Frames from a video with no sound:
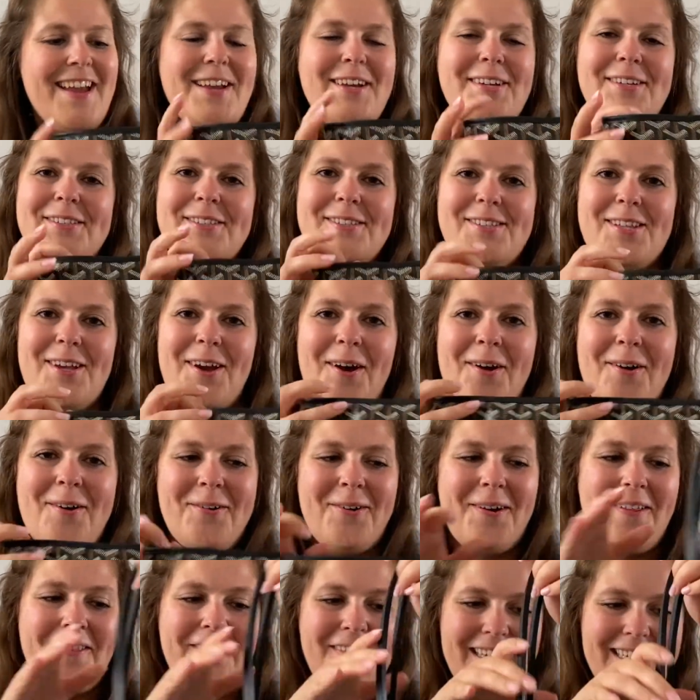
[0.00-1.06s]
So
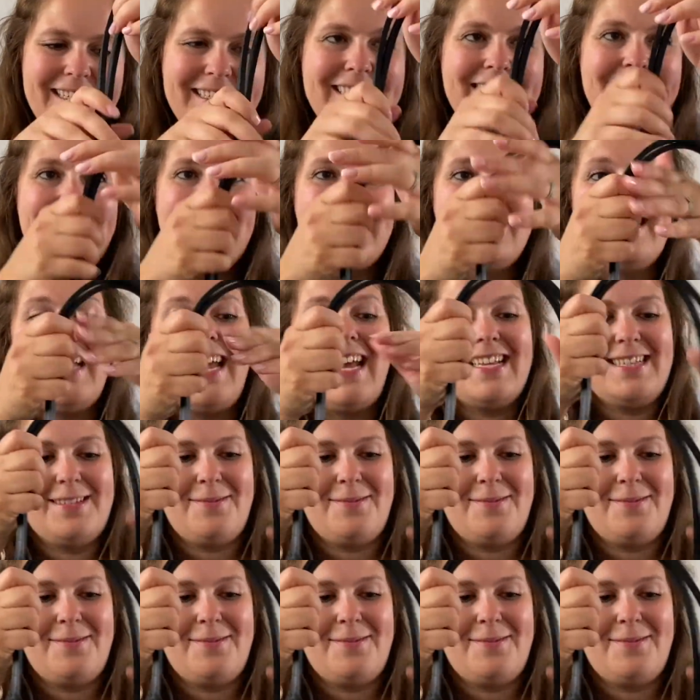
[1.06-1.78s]
this is, as